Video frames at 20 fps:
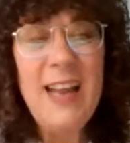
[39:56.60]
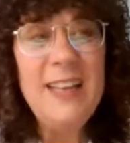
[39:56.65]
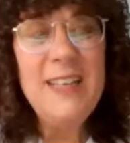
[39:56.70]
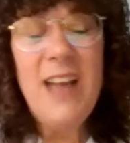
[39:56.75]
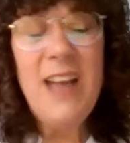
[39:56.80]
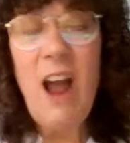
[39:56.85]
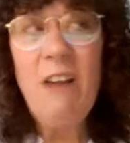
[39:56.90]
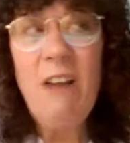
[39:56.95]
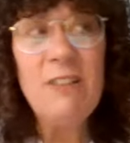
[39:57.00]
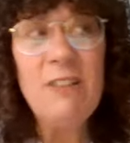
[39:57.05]

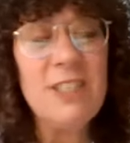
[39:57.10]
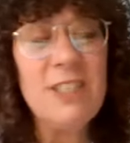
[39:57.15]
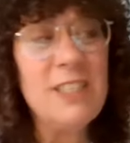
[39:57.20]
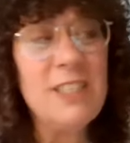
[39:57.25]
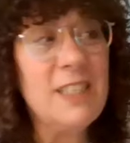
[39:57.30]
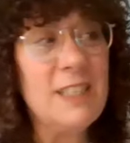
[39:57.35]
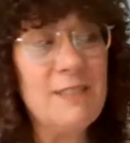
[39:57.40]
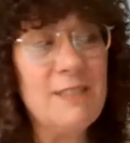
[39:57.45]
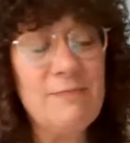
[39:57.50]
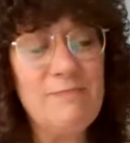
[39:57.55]
No,
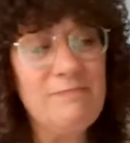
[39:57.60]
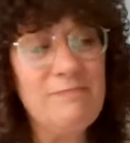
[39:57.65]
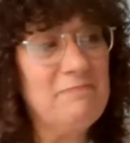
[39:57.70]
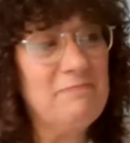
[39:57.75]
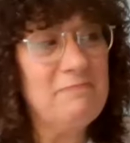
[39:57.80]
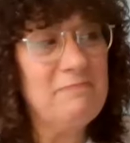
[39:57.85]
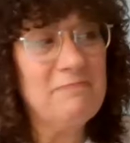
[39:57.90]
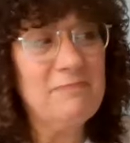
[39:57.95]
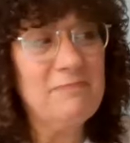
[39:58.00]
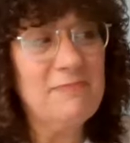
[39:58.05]
just
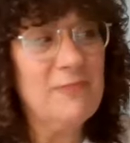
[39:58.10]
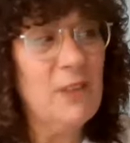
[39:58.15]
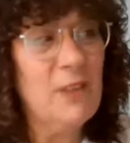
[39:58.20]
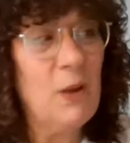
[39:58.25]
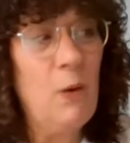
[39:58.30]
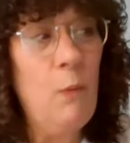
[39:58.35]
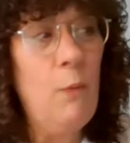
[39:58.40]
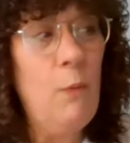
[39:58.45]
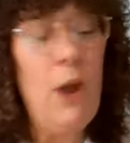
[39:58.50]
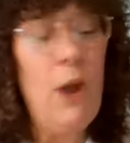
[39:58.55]

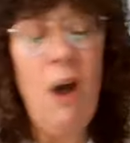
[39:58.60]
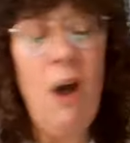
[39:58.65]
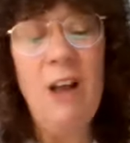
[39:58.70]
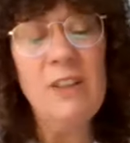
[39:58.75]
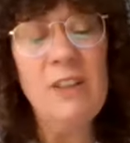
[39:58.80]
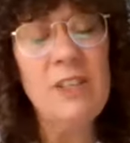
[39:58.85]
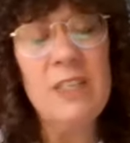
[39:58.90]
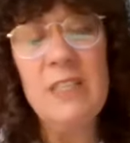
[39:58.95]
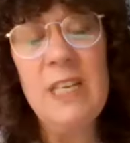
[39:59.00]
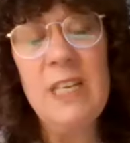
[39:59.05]
we all
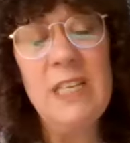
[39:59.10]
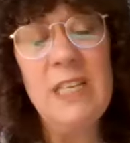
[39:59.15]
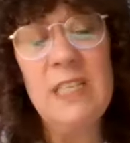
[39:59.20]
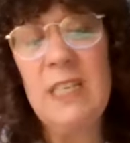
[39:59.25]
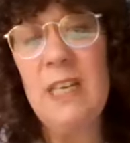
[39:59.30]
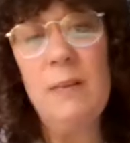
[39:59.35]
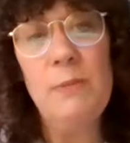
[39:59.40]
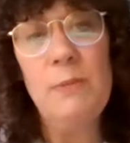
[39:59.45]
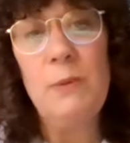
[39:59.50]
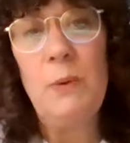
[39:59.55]
just need to
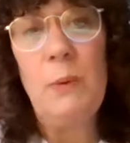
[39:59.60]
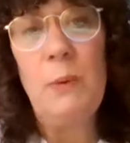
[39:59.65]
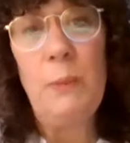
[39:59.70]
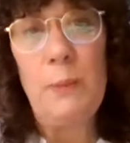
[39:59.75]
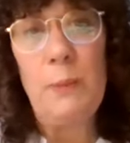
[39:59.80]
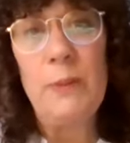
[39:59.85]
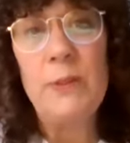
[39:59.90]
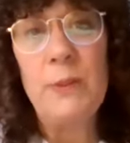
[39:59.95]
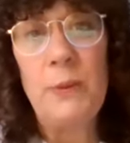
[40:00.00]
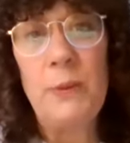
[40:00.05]
keep doing what
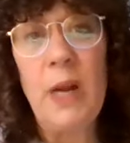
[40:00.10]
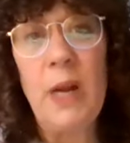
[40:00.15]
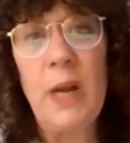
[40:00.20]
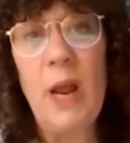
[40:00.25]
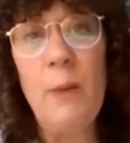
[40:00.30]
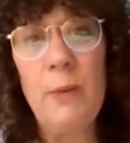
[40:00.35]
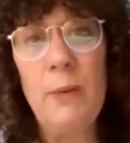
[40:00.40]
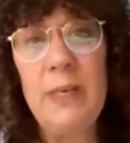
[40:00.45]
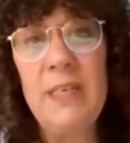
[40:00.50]
we're doing, and